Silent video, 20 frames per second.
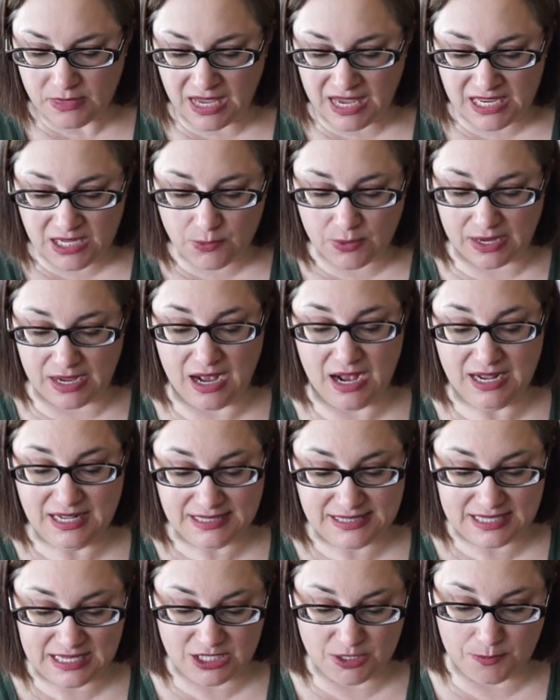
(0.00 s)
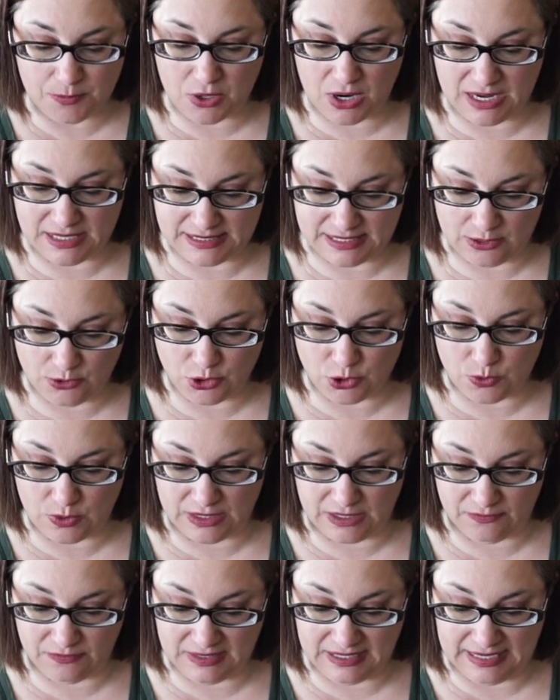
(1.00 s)
Anyway, I had sent a prize out to a
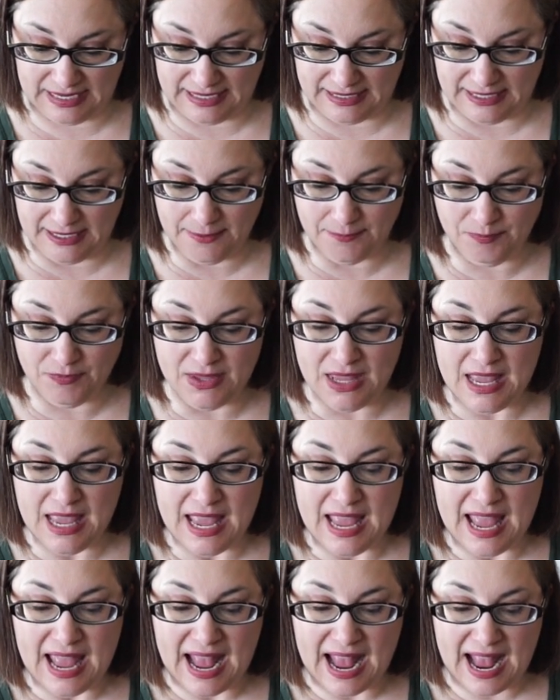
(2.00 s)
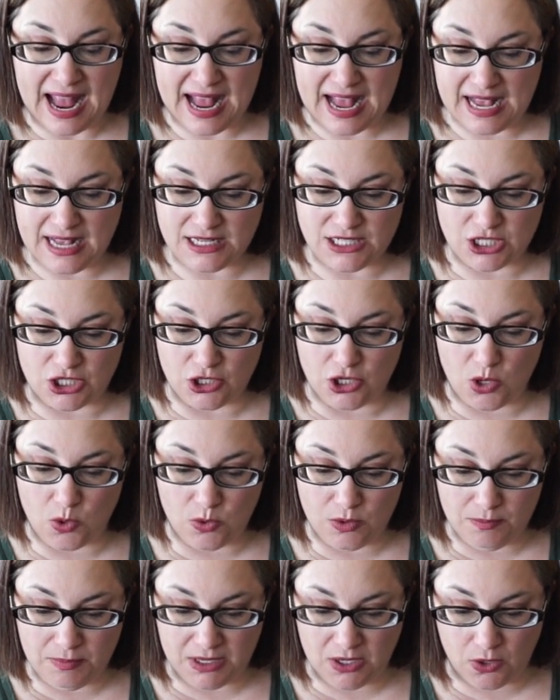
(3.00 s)
lovely lady. And
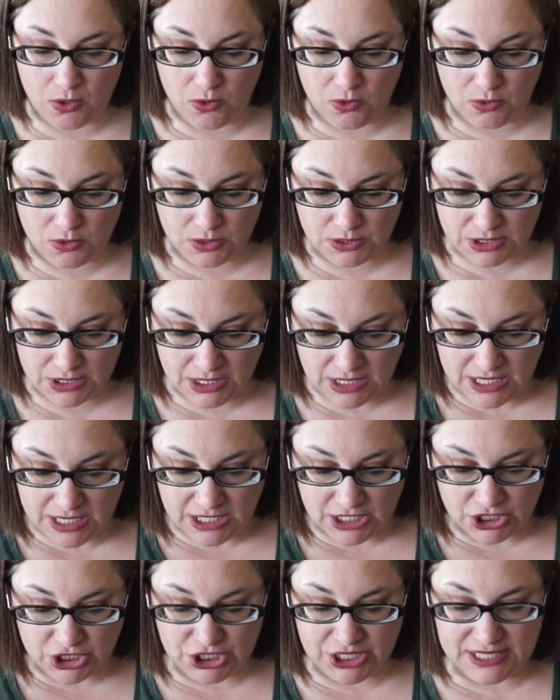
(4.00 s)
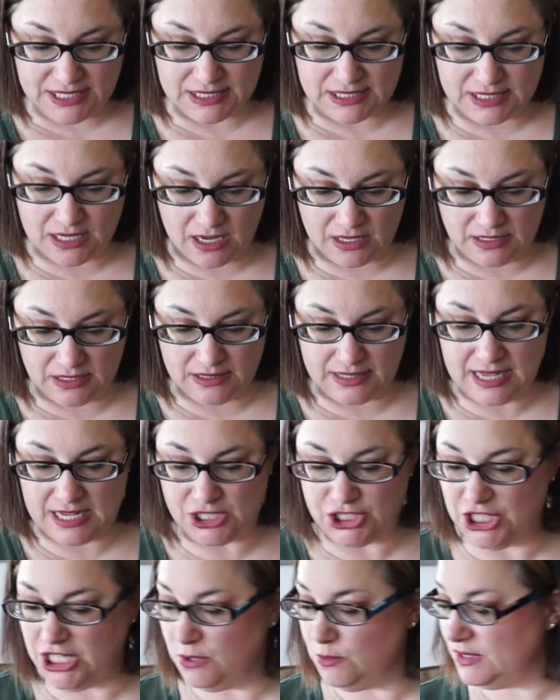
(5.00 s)
lo and behold, she decided
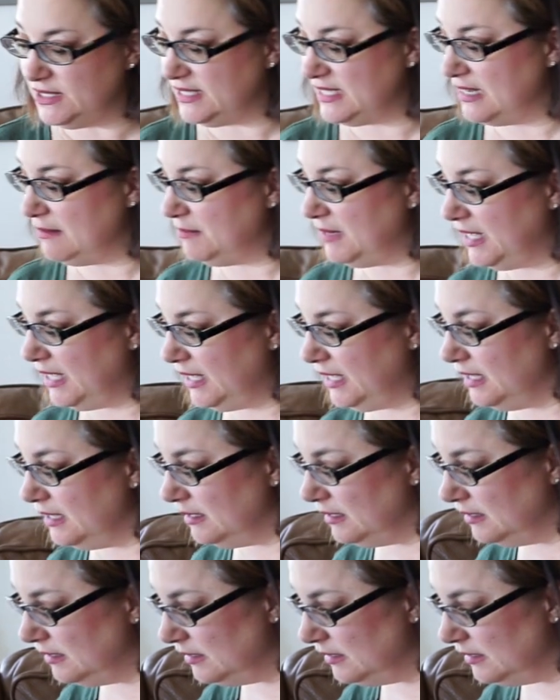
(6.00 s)
that she would send me